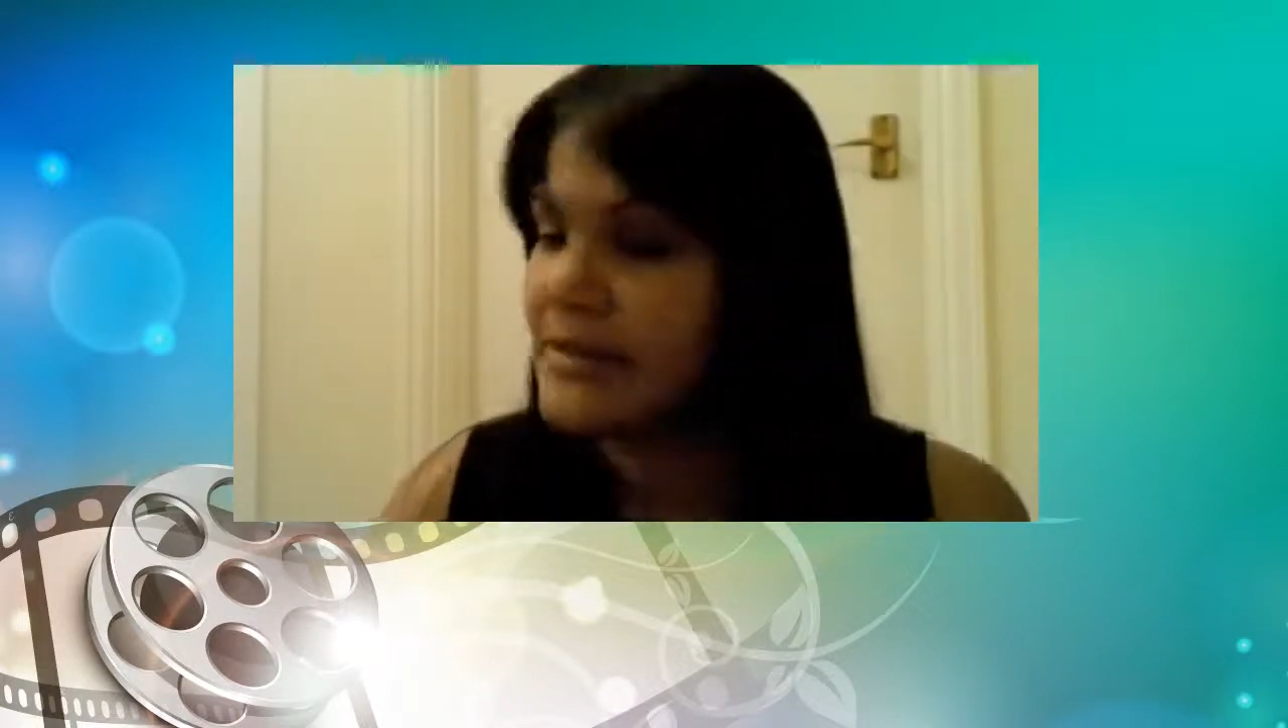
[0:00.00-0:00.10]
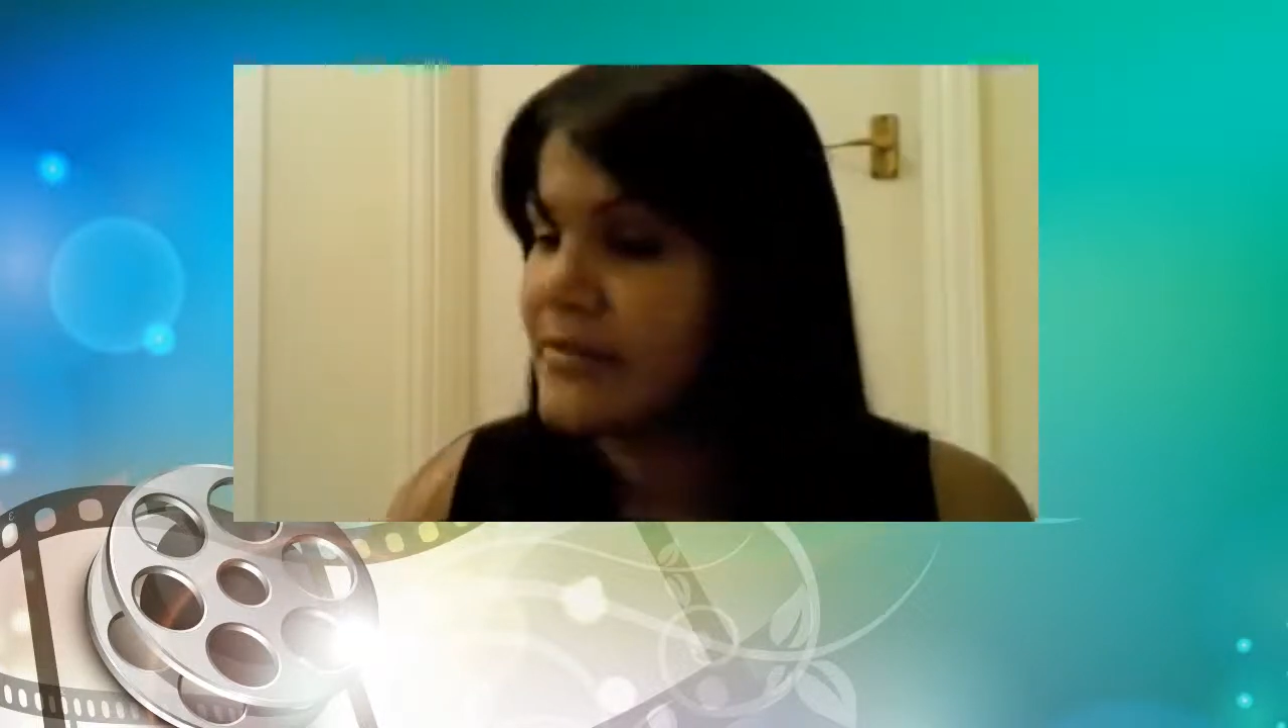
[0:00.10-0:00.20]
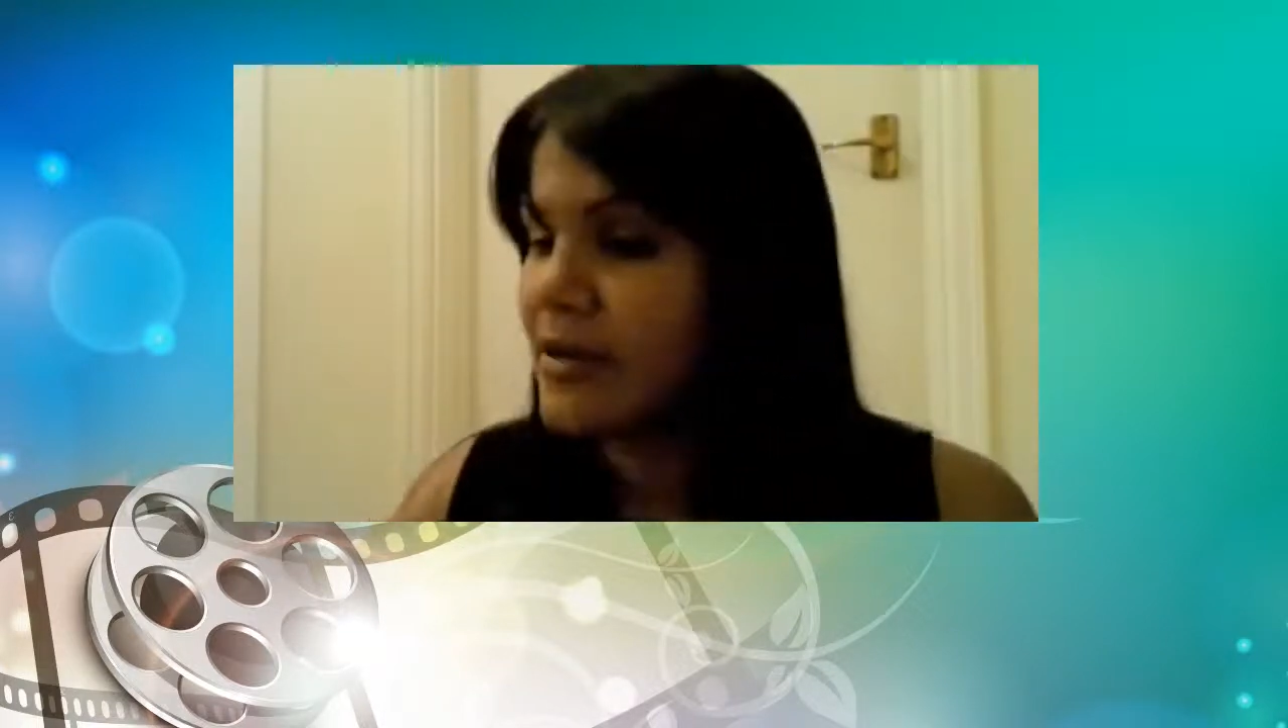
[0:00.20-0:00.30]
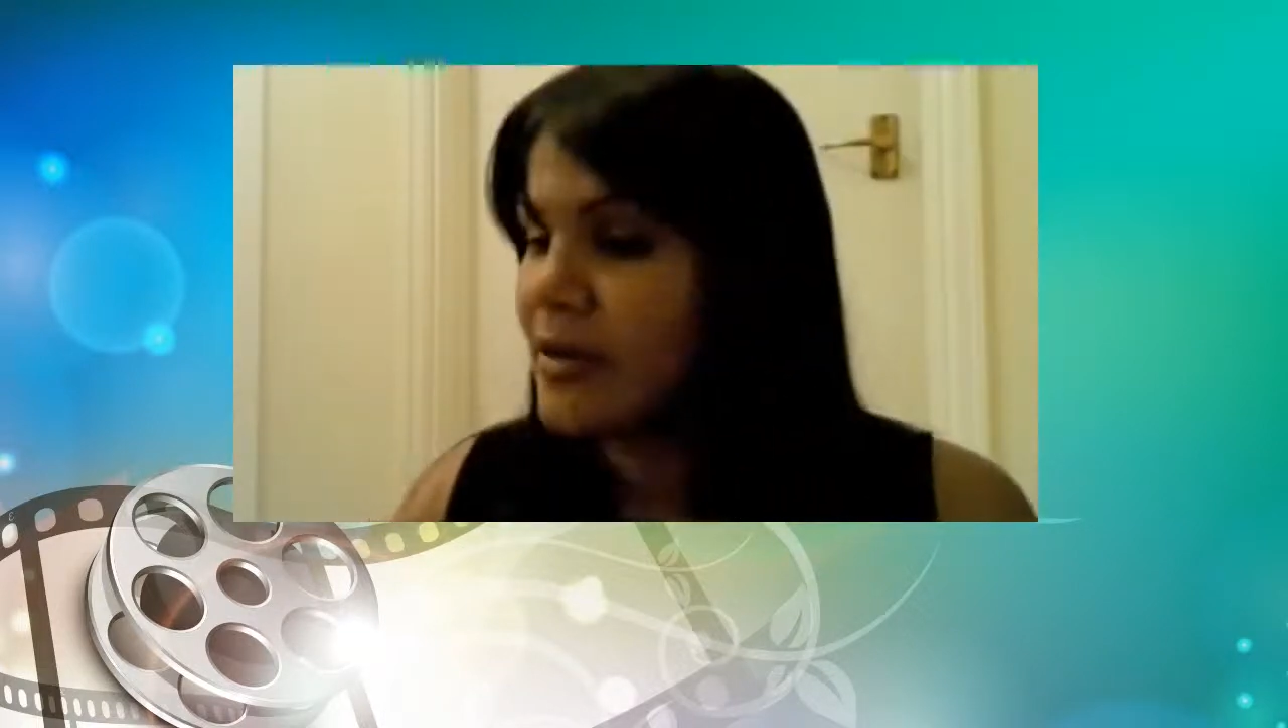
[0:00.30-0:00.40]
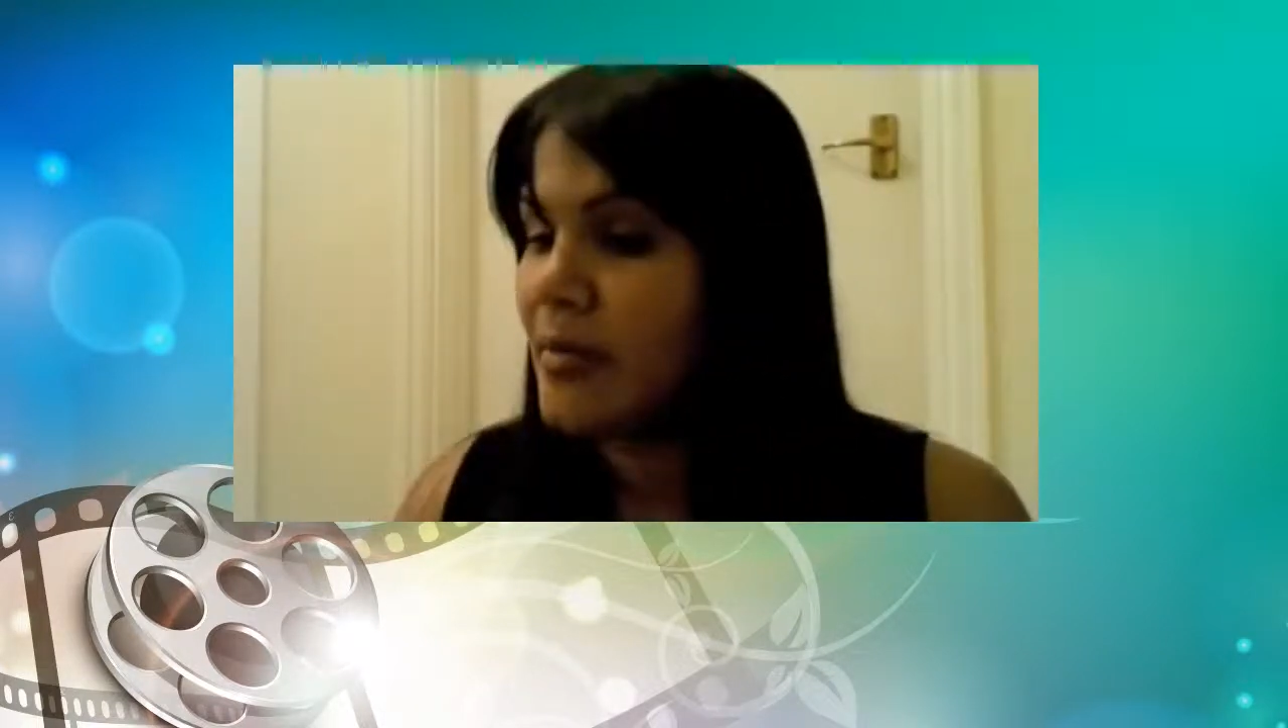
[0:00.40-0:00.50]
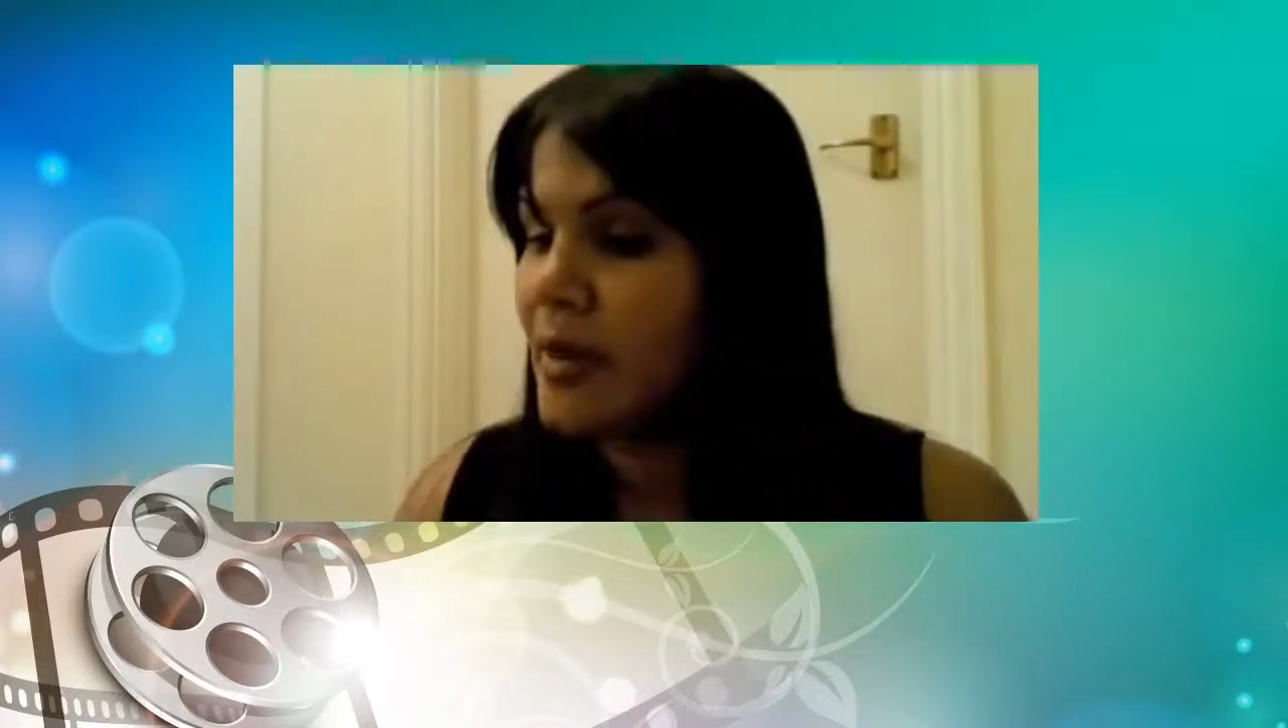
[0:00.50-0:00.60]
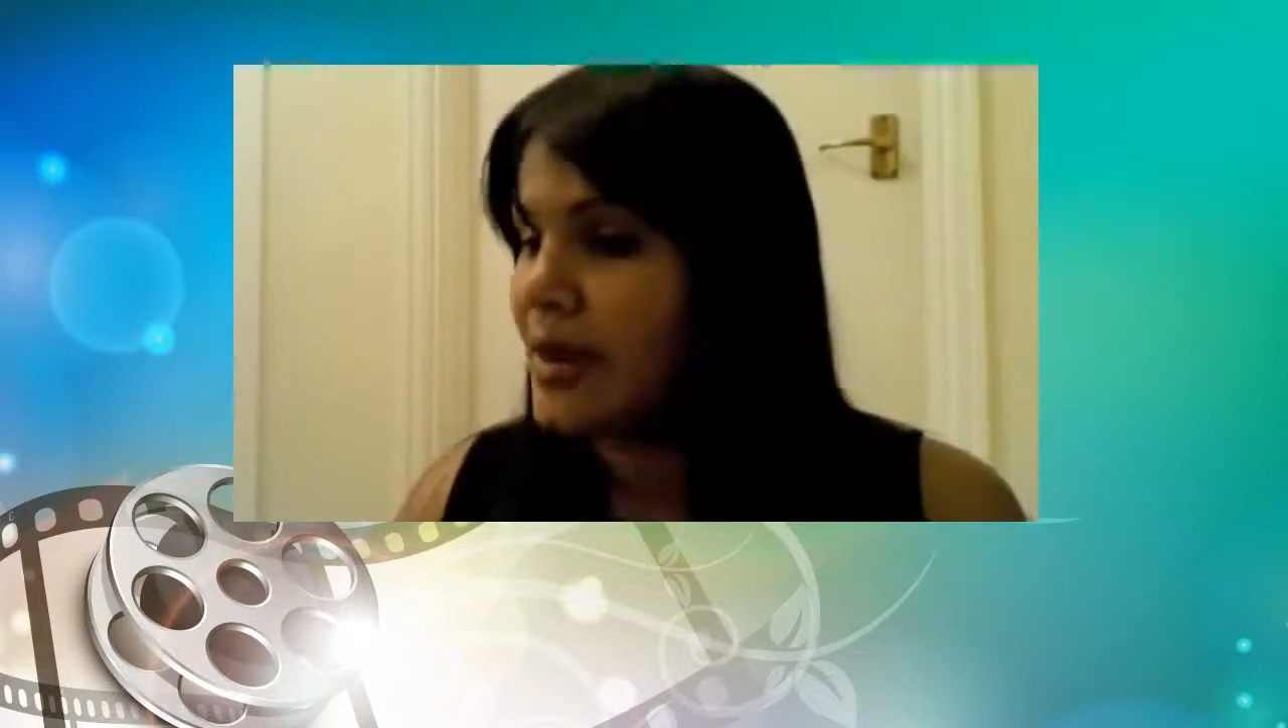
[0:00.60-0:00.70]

I've forgotten my